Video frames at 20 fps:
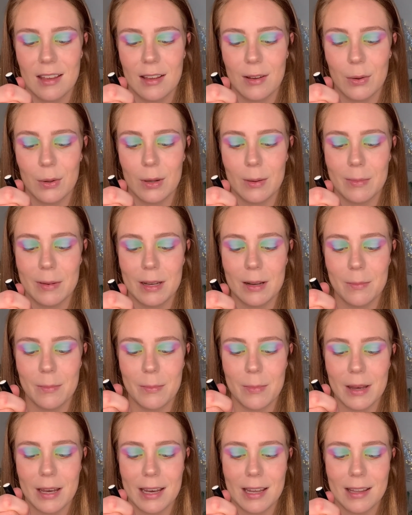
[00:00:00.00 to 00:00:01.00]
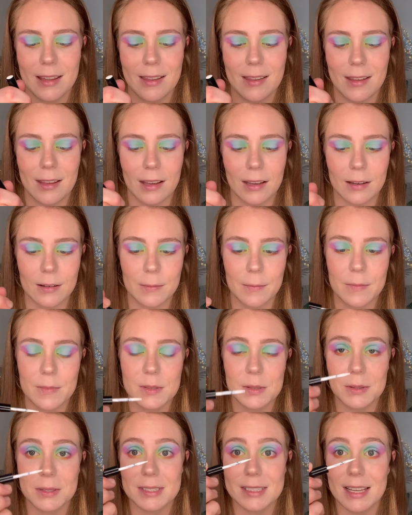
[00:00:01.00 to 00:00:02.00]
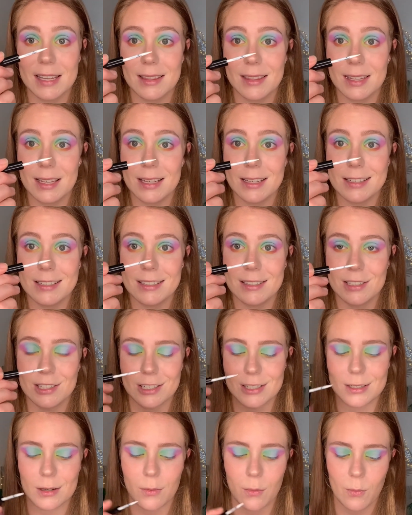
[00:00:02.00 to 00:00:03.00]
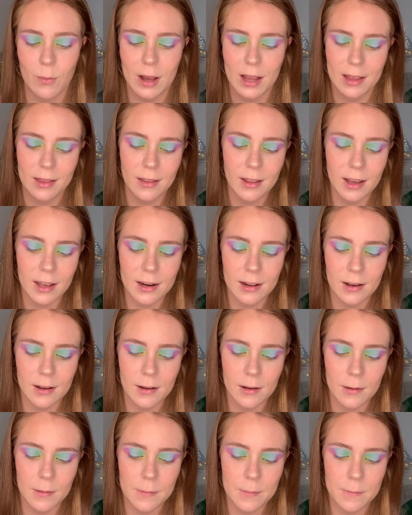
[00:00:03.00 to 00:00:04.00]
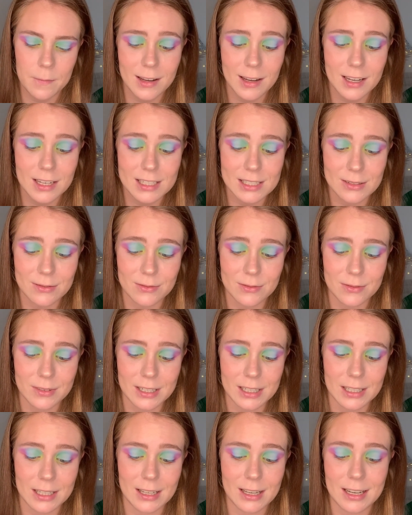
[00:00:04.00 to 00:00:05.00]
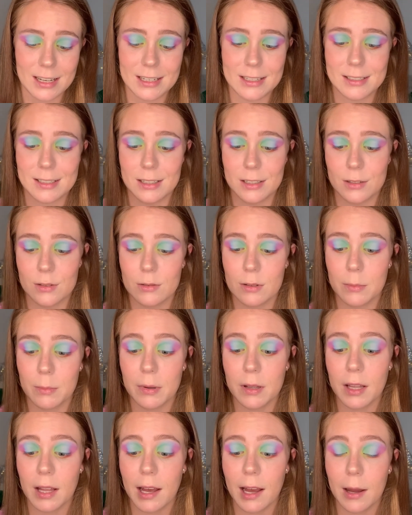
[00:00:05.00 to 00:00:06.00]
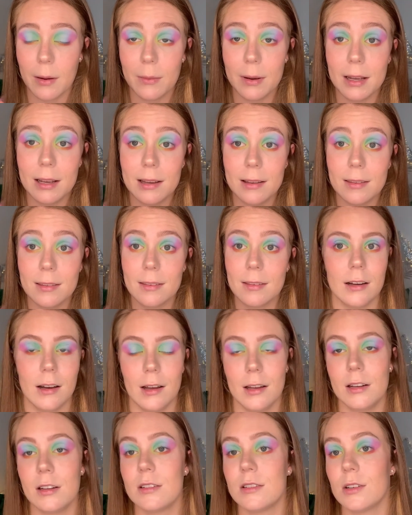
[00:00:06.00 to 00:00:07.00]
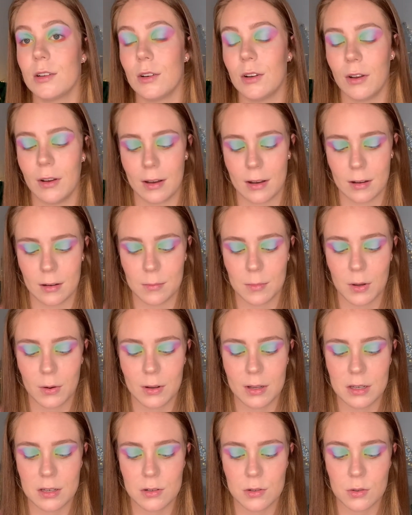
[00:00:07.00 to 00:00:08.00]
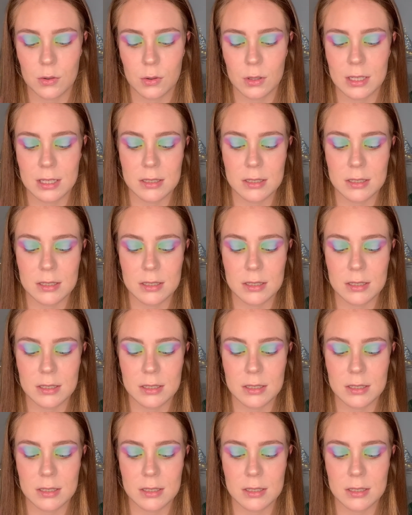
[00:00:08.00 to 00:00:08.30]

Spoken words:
Would have been a bad thing. So it's like this, just a white liner. It's really easy to apply with. I just don't know how I'm going to draw this